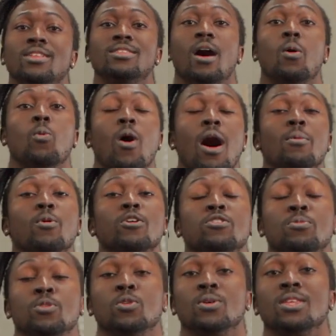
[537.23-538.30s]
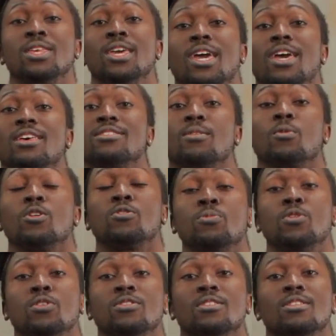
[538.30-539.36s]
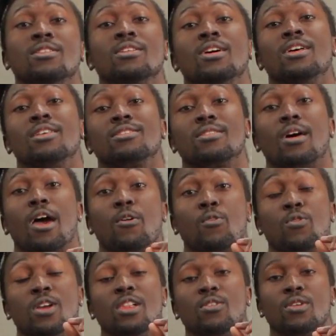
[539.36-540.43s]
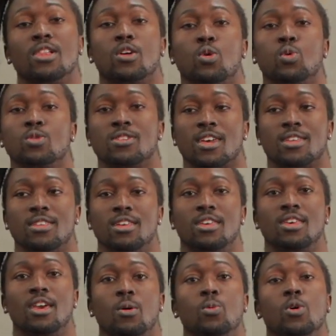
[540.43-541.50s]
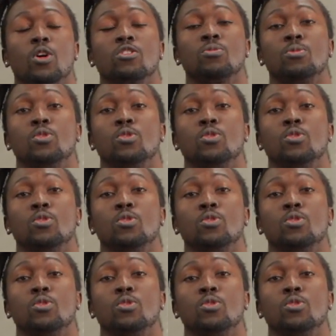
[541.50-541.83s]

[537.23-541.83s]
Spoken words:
Now what I'm going to be doing here is I'm going to be using a really cool technique here. We're going to be